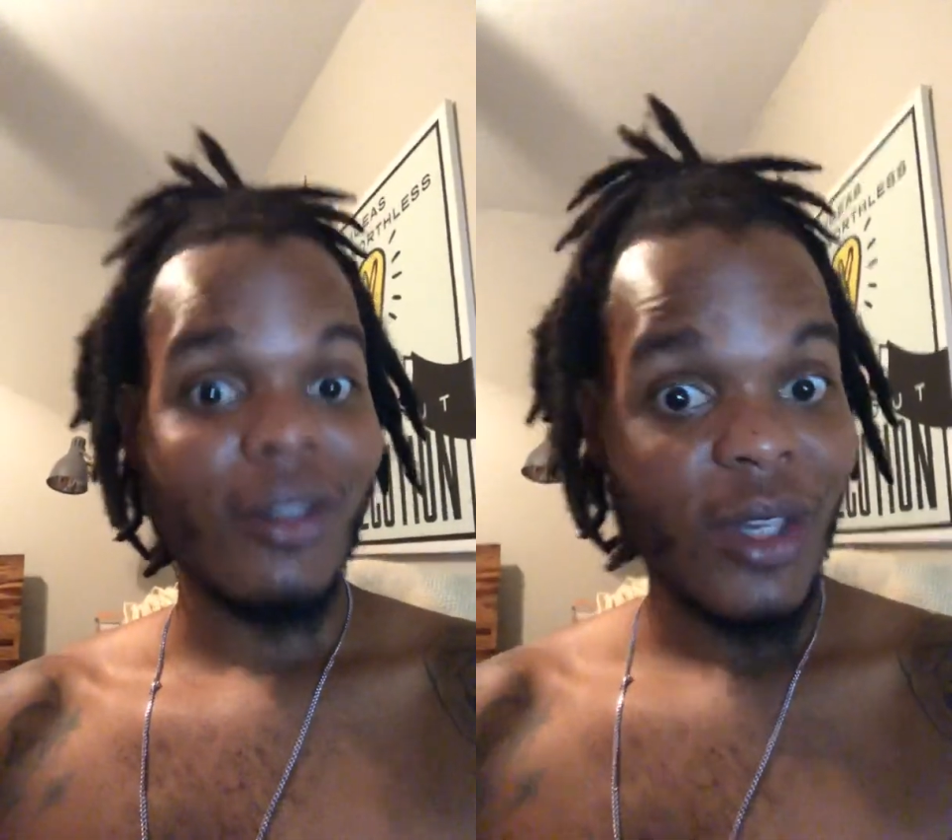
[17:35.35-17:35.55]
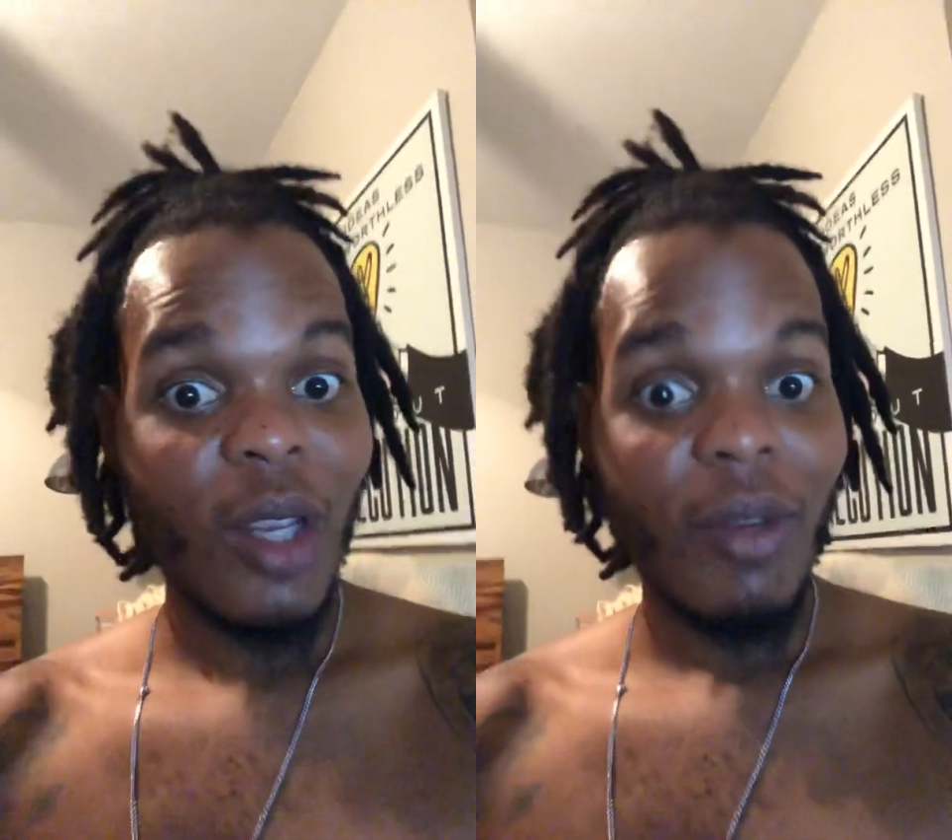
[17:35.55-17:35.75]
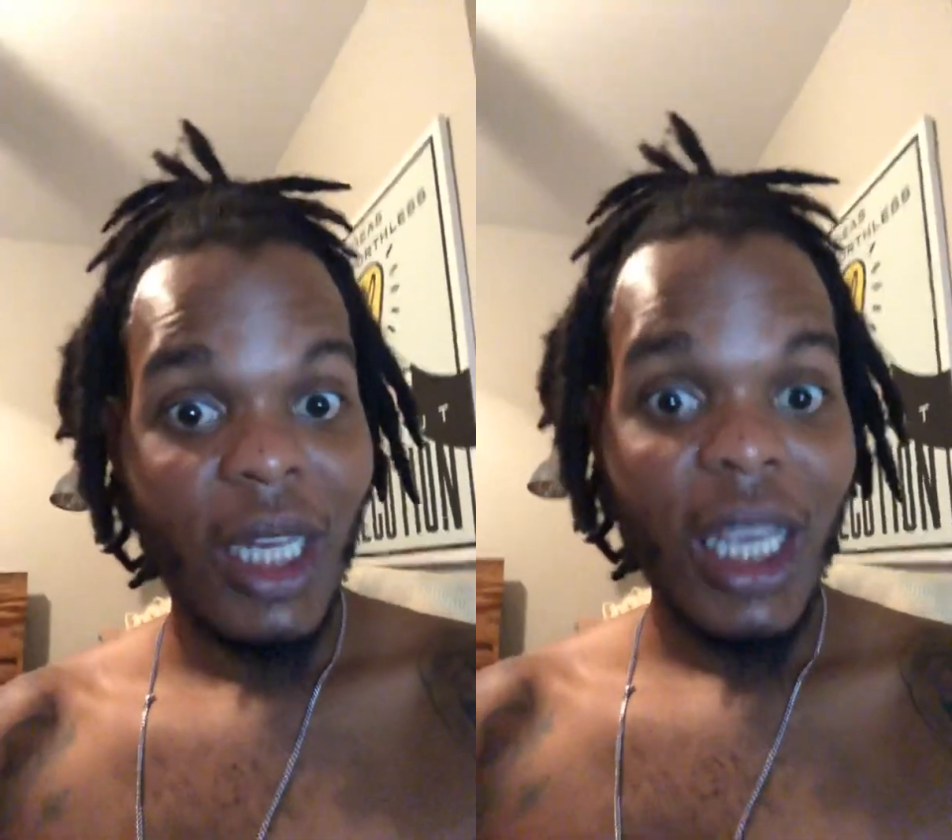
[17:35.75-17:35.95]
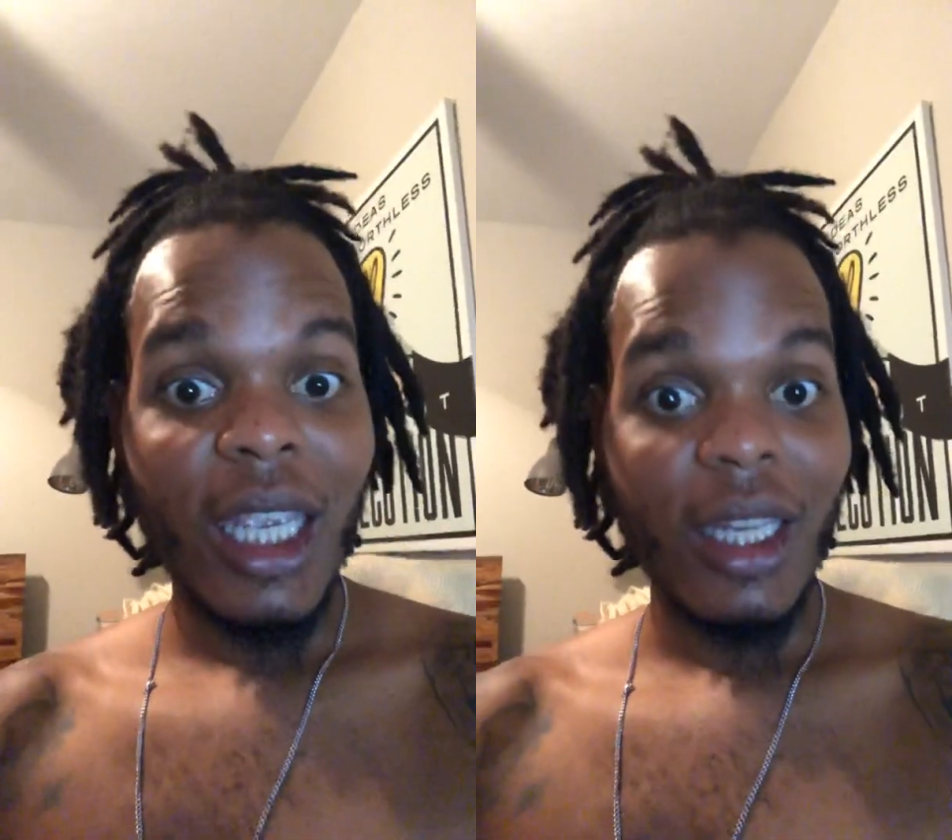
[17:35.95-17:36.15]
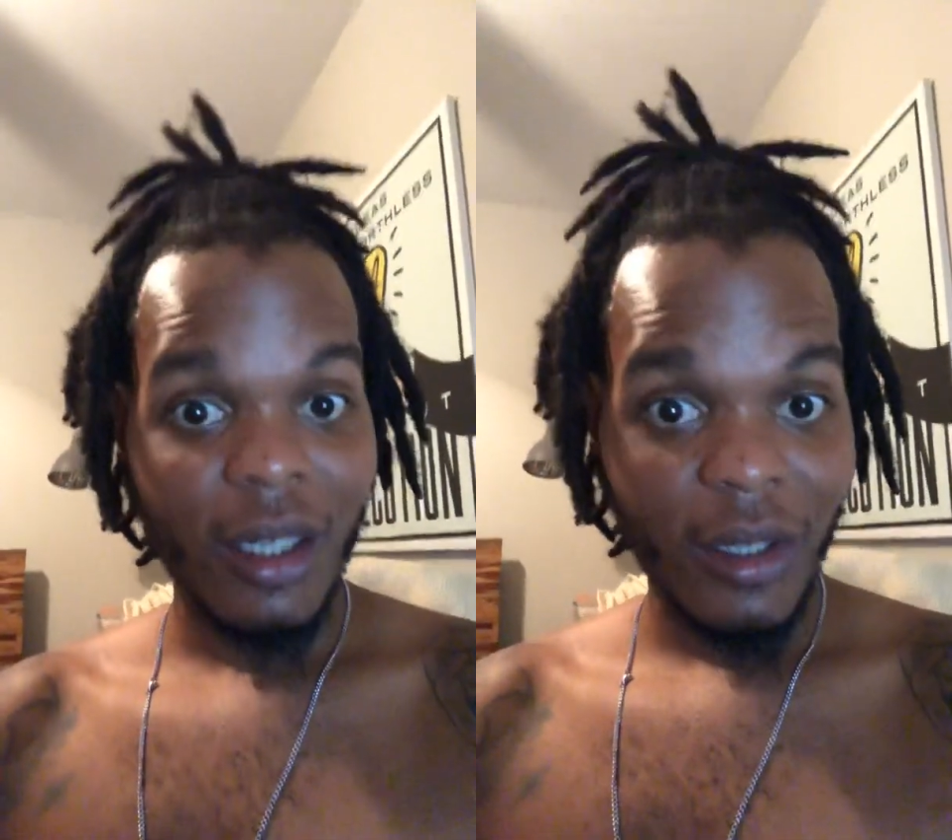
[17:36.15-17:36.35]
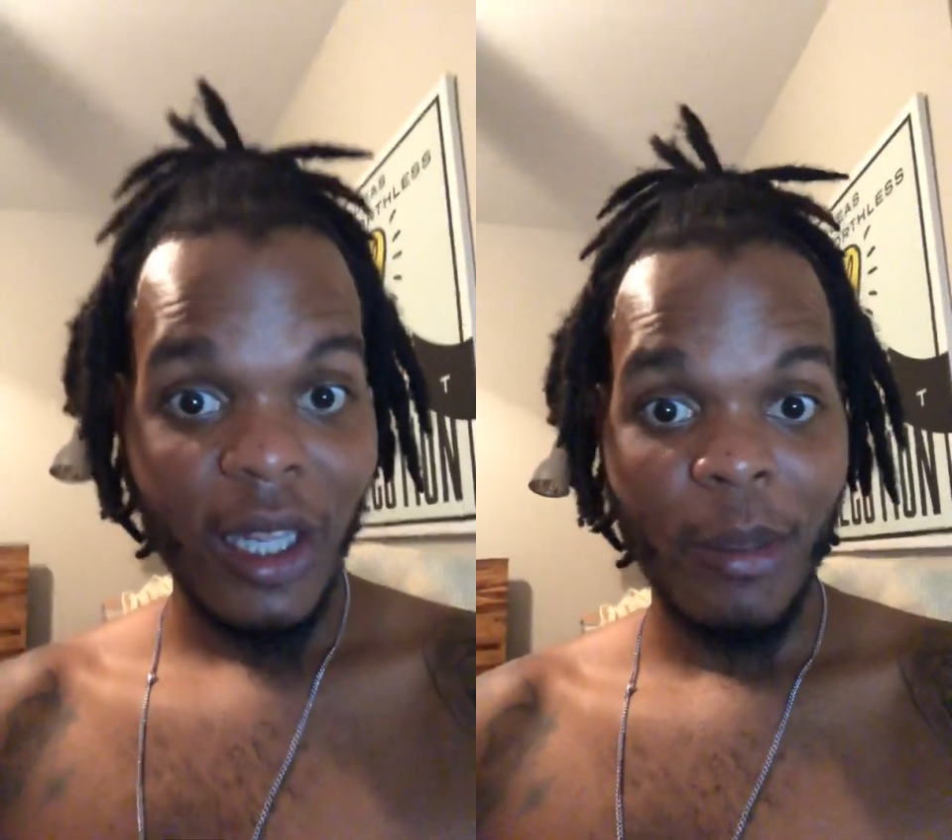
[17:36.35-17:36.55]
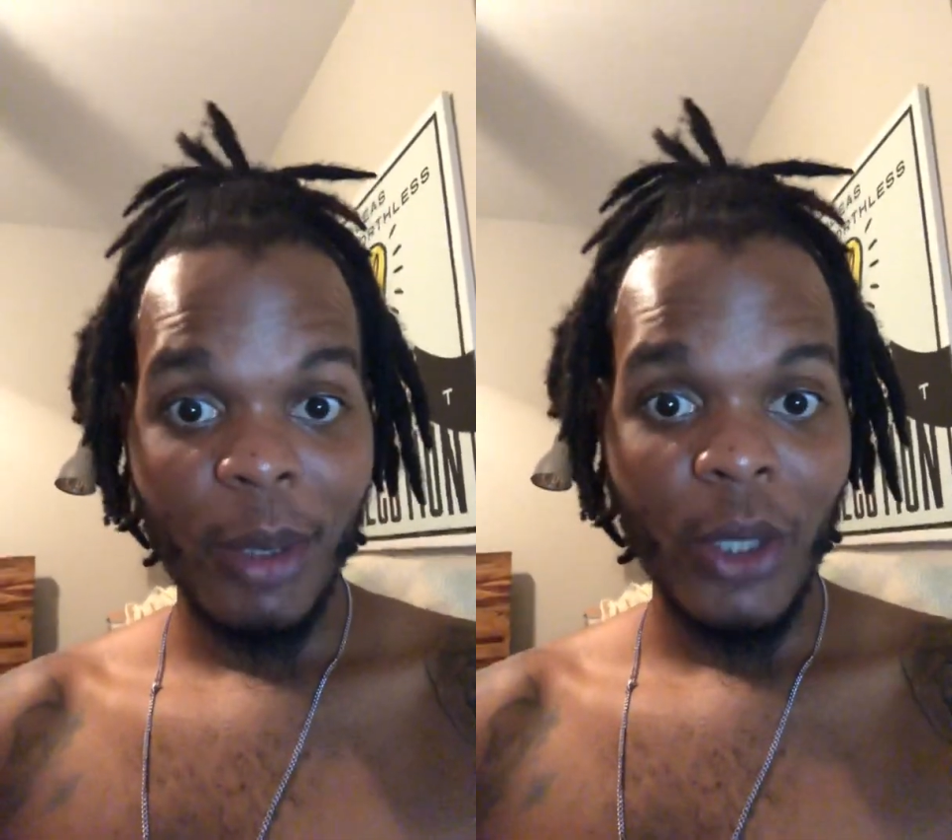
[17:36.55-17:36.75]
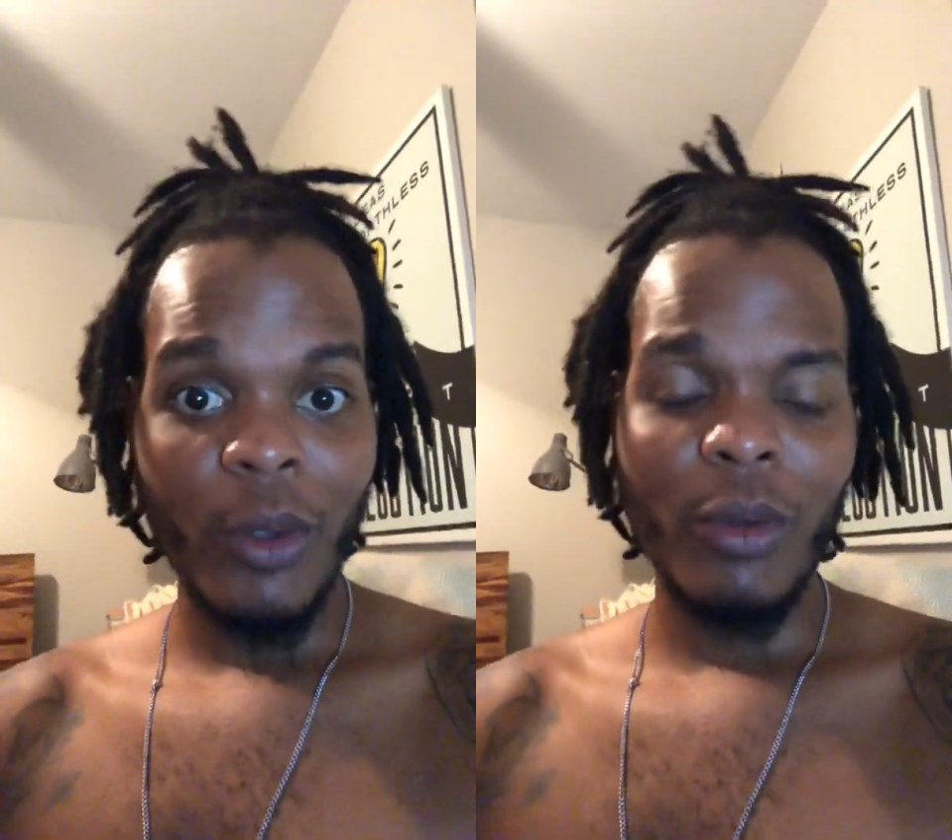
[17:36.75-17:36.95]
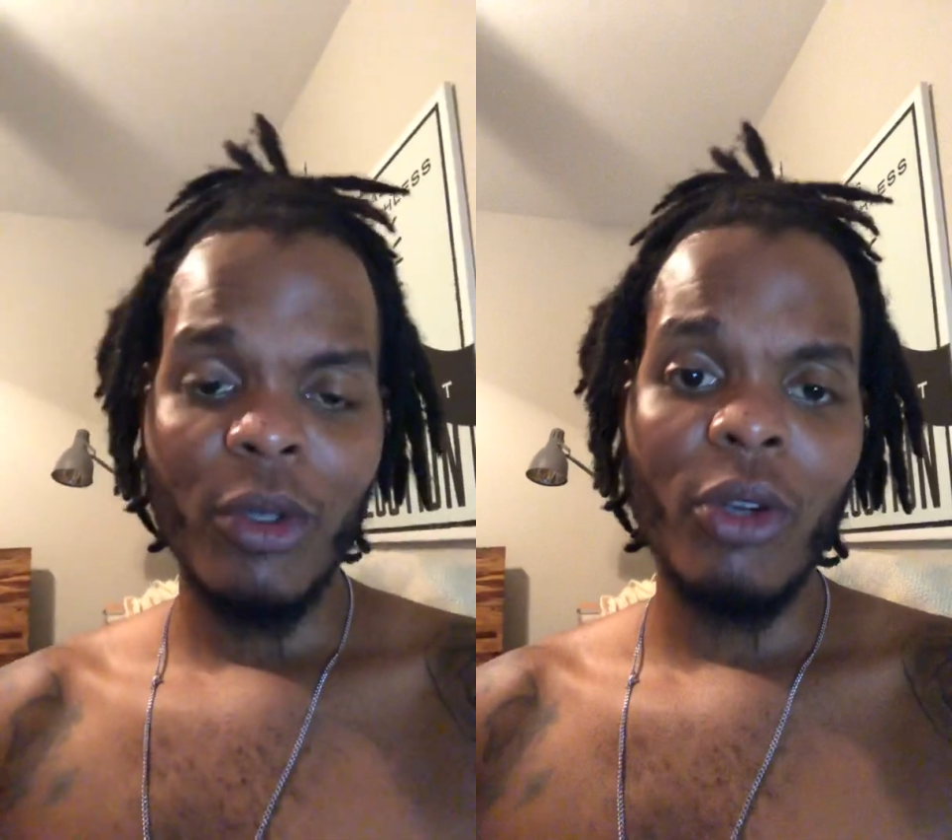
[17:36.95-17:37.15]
saved the day and let him know,